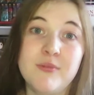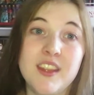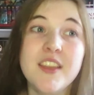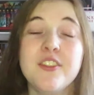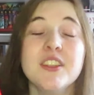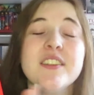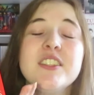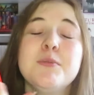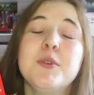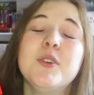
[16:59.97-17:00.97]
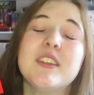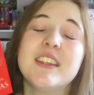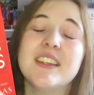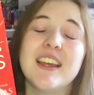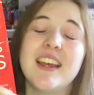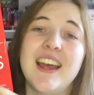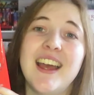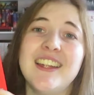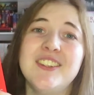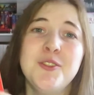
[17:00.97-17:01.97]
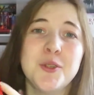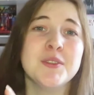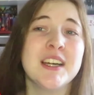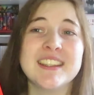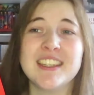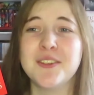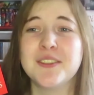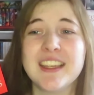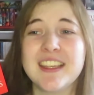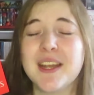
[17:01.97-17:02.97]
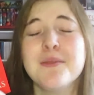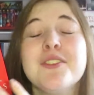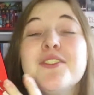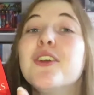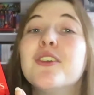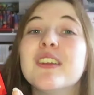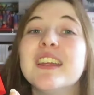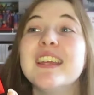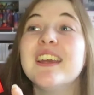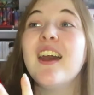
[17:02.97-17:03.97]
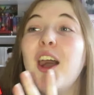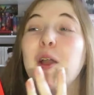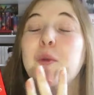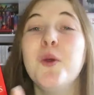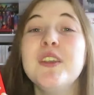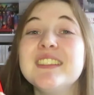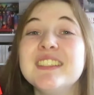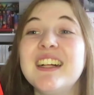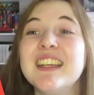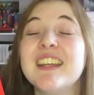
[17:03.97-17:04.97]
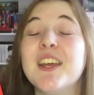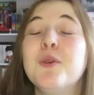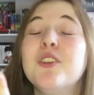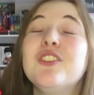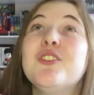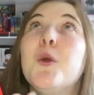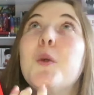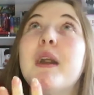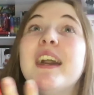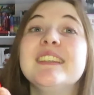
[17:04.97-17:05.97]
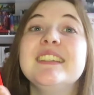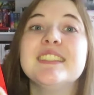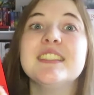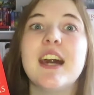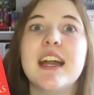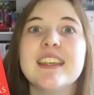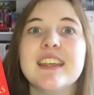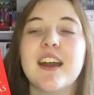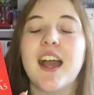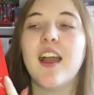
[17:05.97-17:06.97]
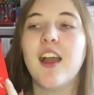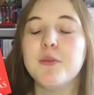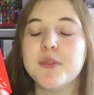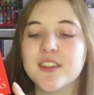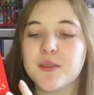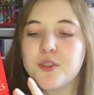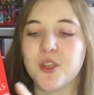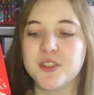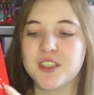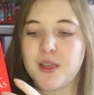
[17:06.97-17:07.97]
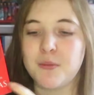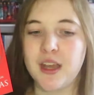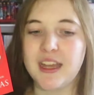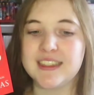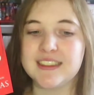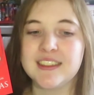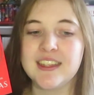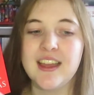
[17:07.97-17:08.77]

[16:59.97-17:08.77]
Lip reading: If you love this book and you don't like that I don't like it, I'm sorry. I wanted to like it. I wanted so badly to like it. I hyped this up so much in my mind.